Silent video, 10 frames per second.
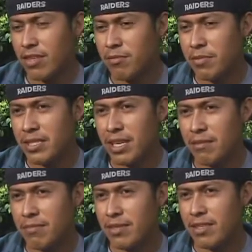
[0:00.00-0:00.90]
no.
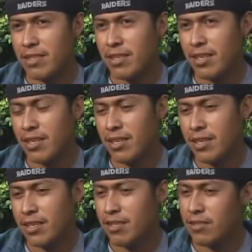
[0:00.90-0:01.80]
No, I
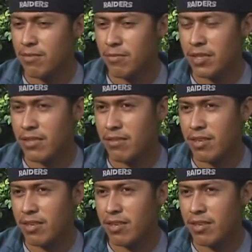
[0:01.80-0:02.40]
haven't thought about that.